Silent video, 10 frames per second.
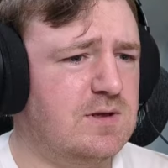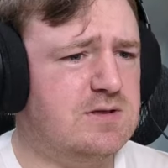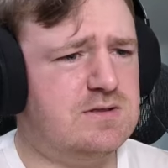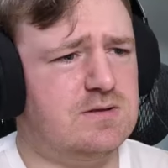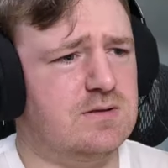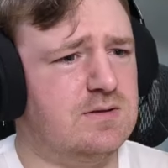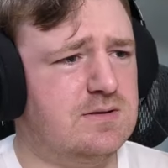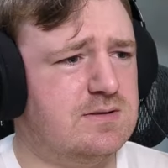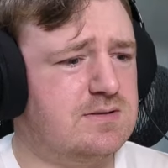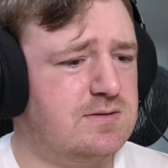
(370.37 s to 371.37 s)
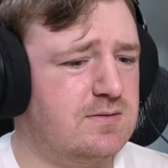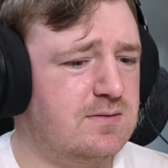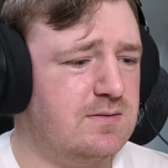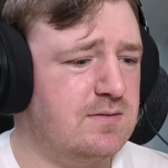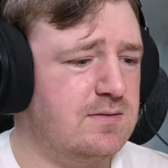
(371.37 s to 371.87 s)
Jeez.
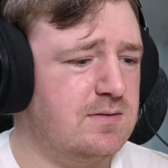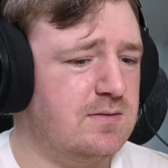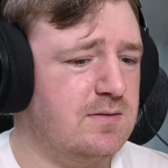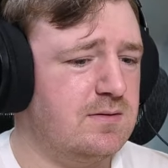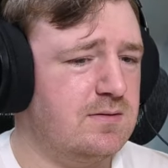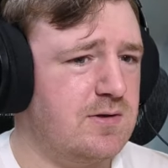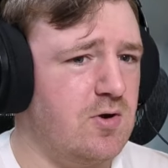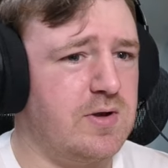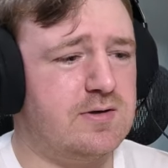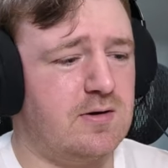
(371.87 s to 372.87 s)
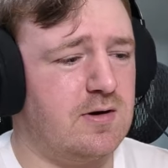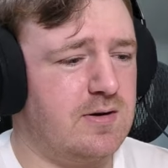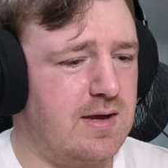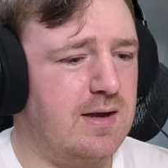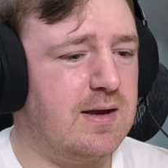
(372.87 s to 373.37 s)
Oh, Qatar.
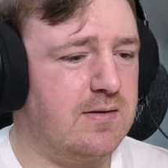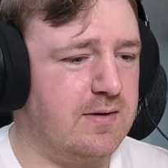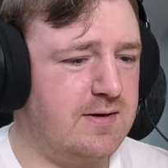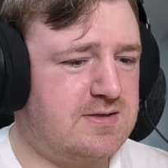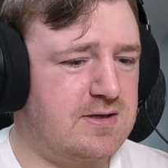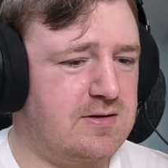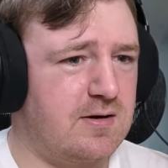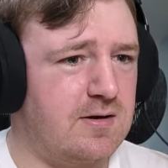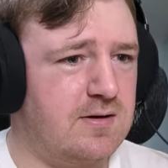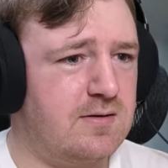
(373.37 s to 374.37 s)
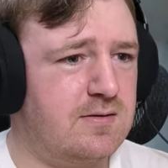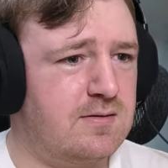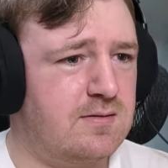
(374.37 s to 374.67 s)
Okay, I recognize Qatar.